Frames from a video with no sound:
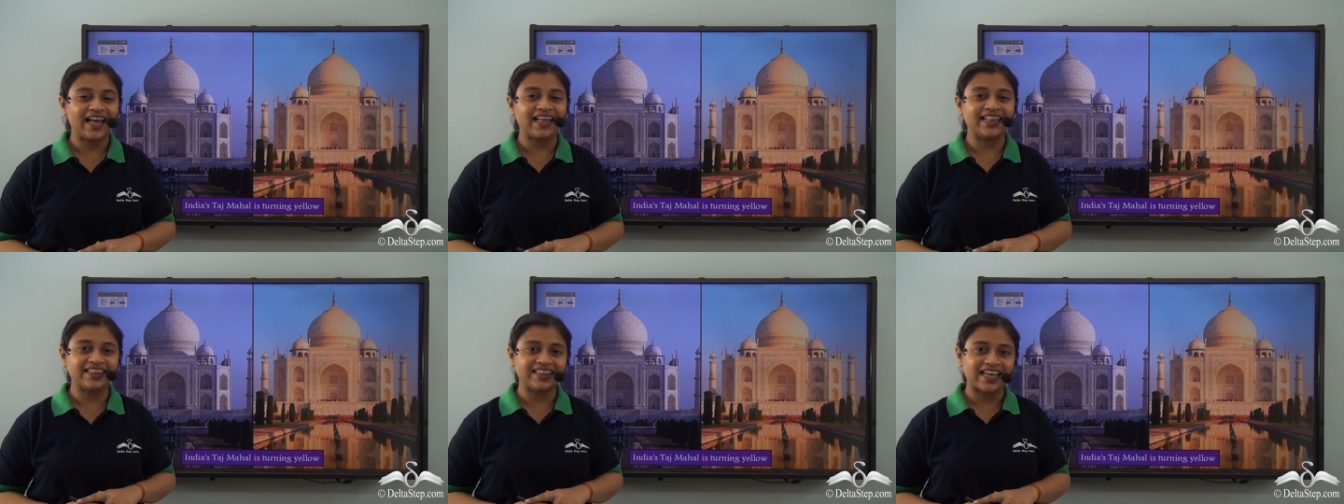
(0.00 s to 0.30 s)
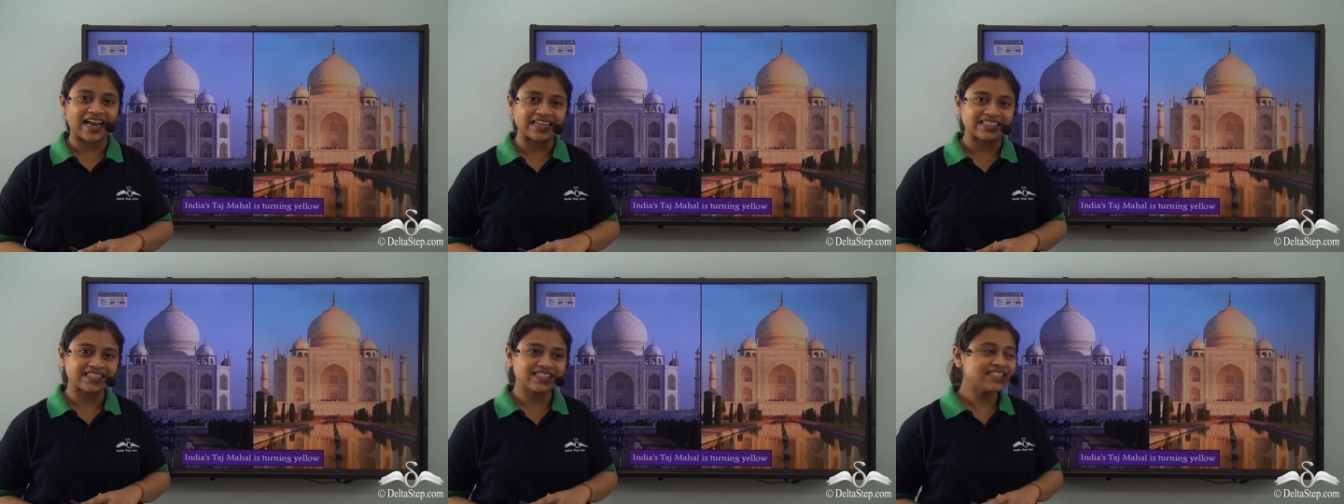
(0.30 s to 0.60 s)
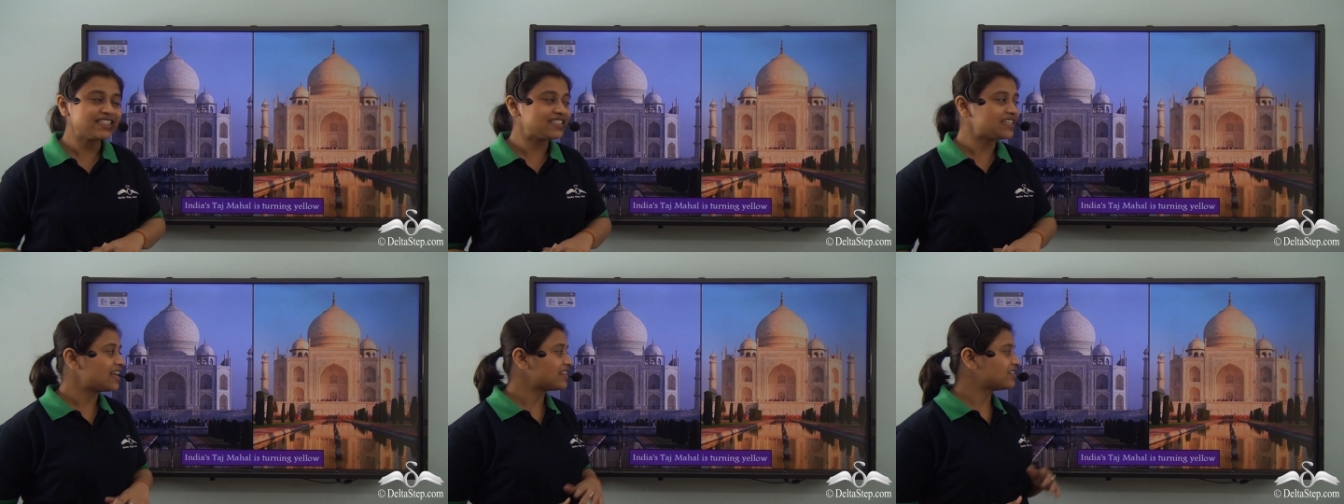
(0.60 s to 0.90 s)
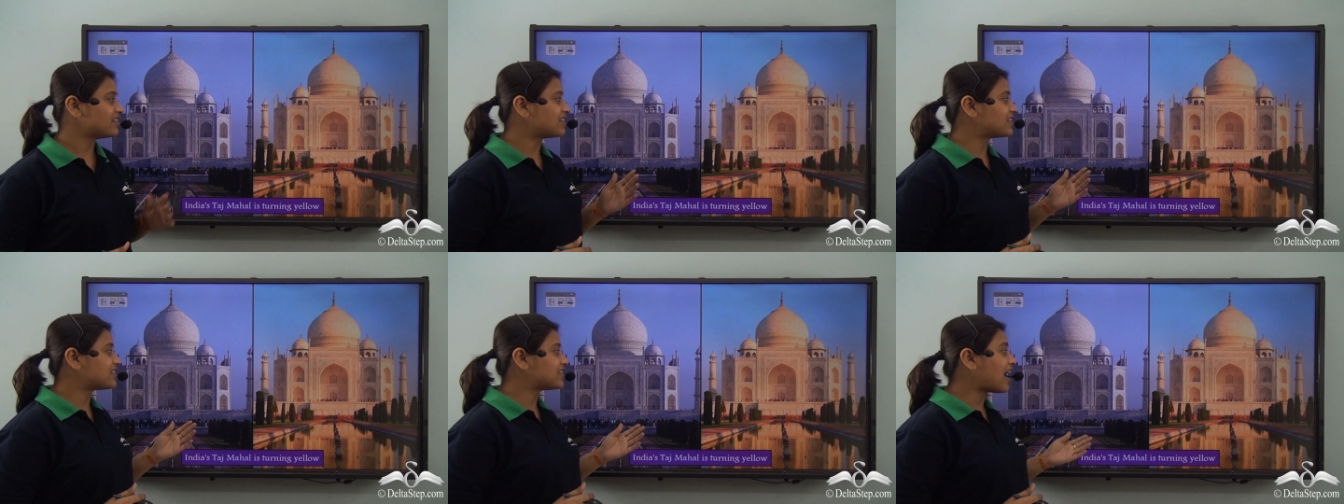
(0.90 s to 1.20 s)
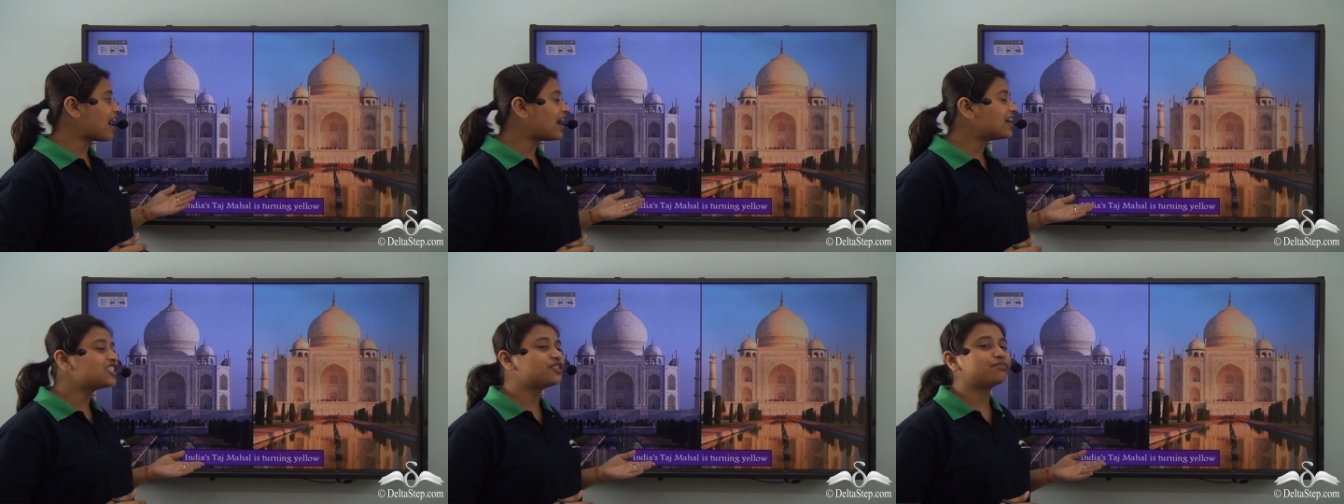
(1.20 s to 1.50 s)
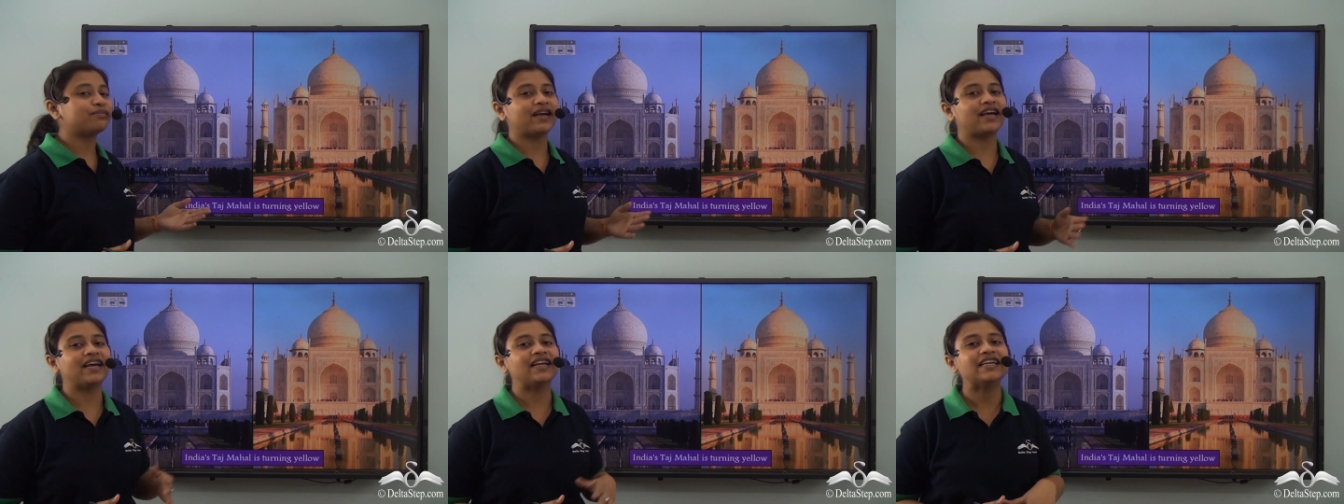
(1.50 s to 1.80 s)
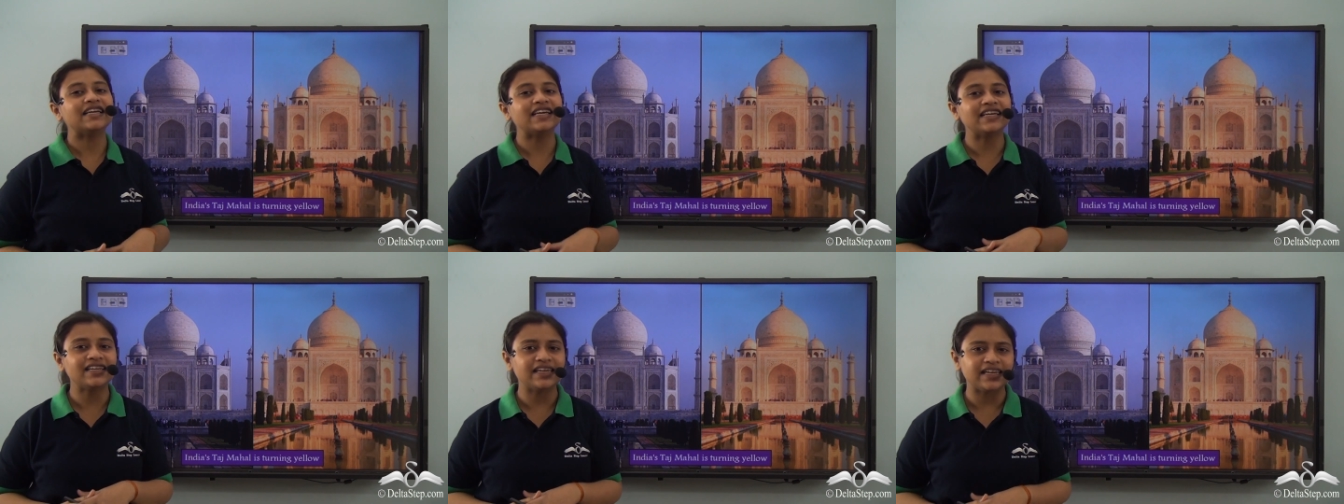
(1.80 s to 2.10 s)
and that is the Taj
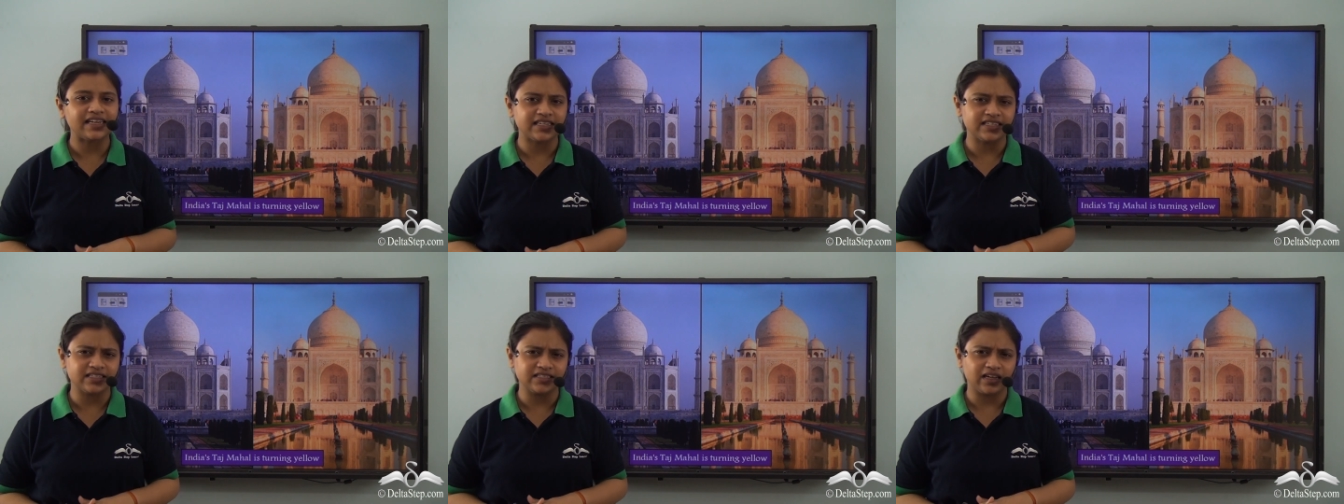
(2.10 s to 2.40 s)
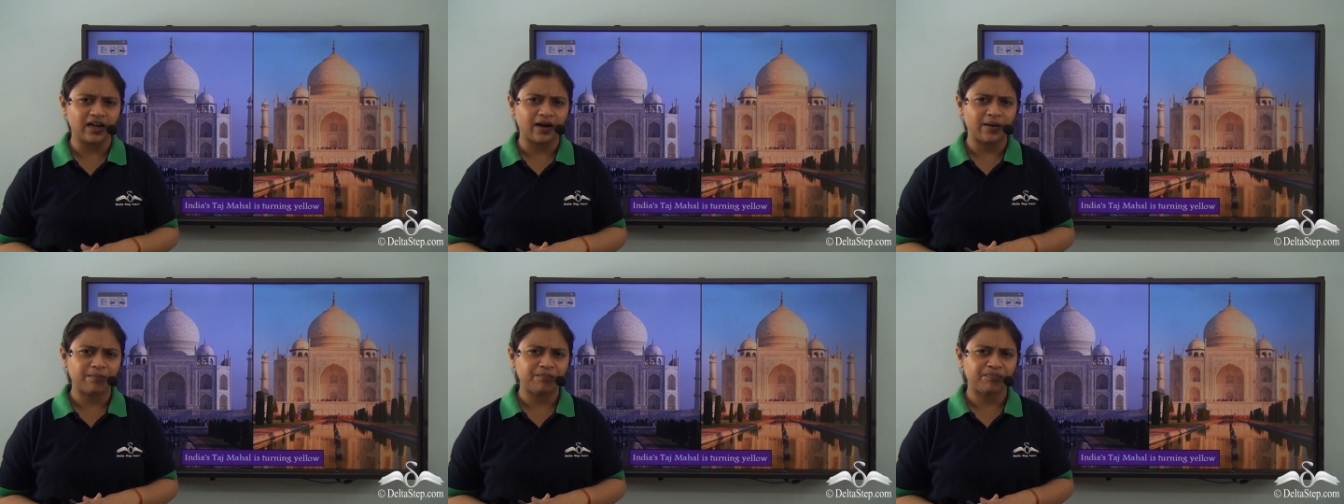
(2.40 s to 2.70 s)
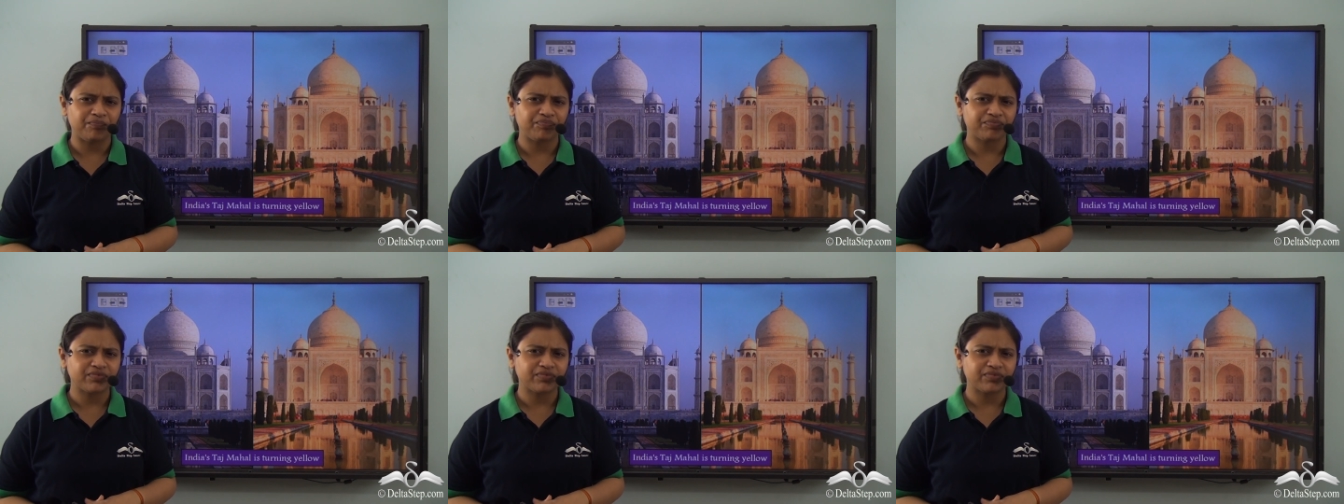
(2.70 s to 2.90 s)
Mahal in India.